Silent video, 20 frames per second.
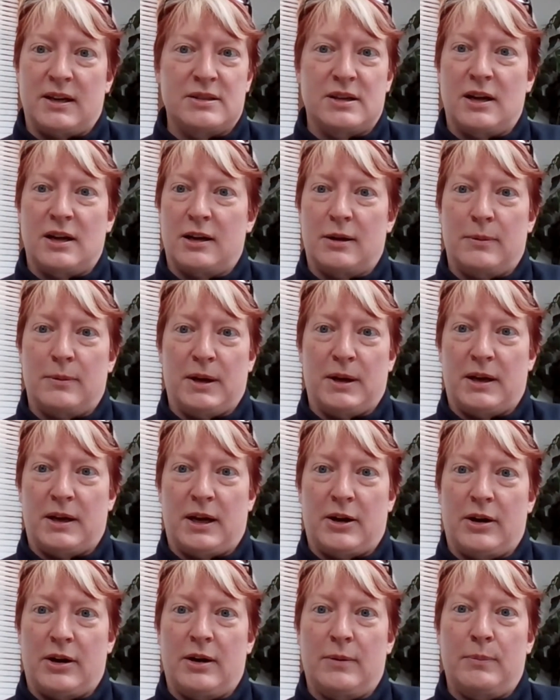It's not going to be a
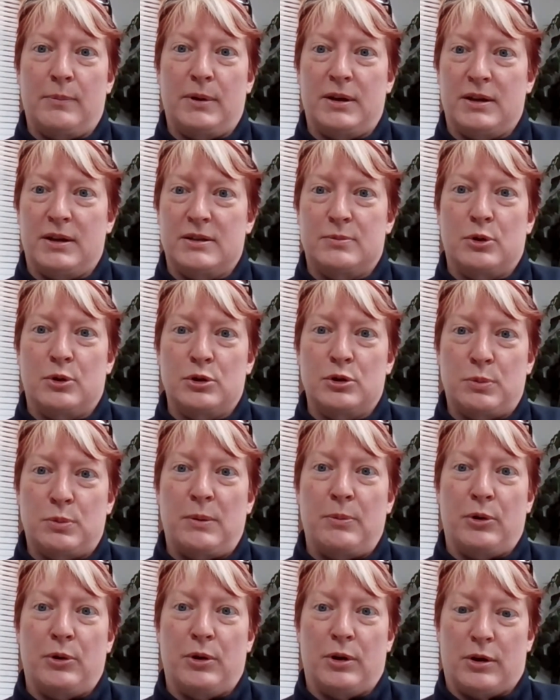carrot, because most
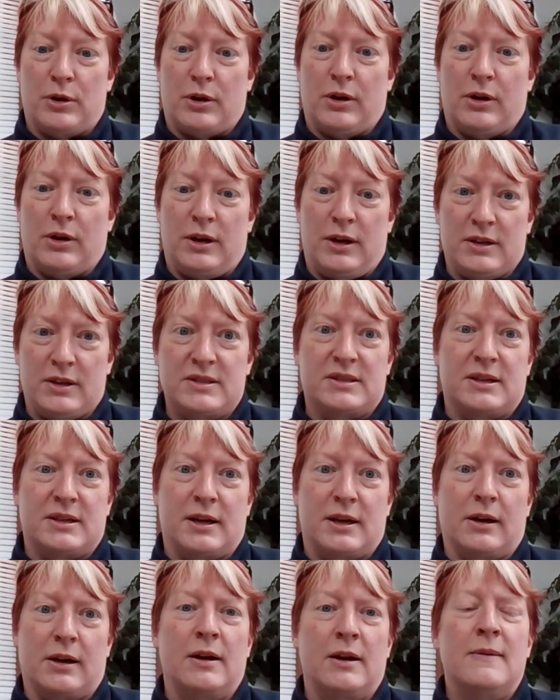people here are going to need a
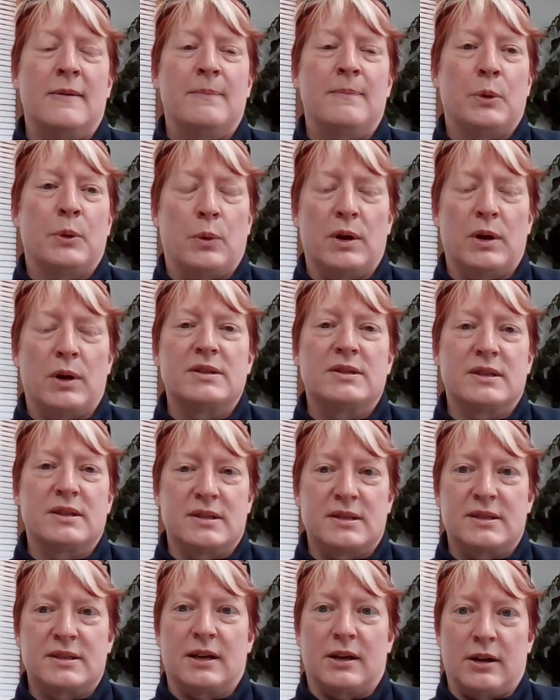stick. What is
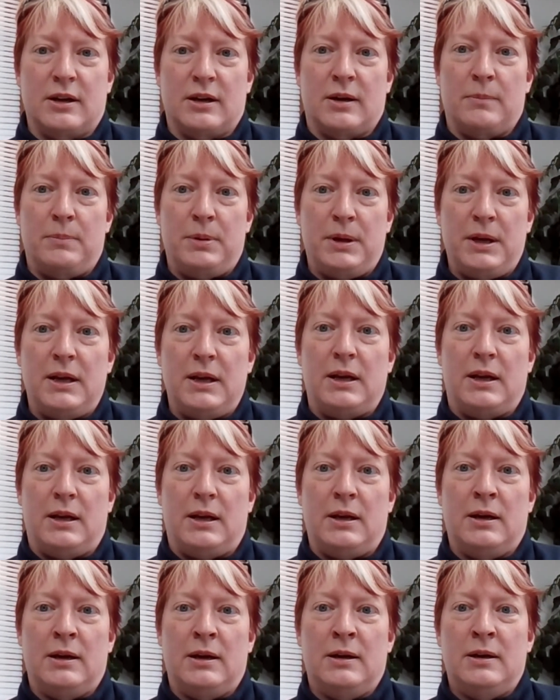the stick going to
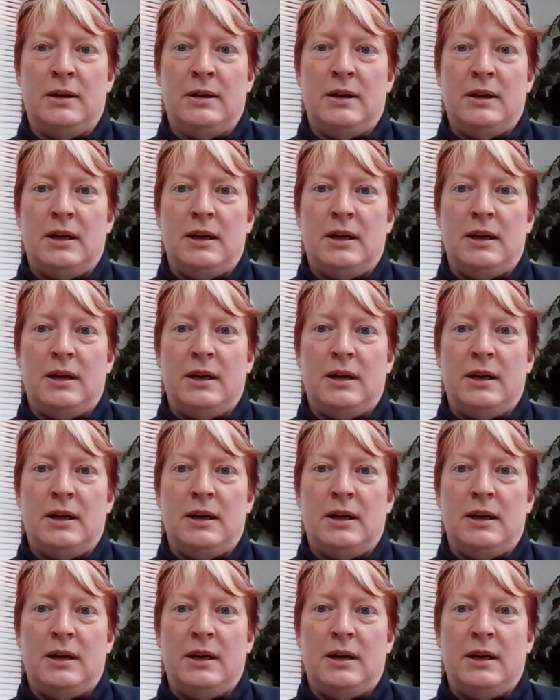be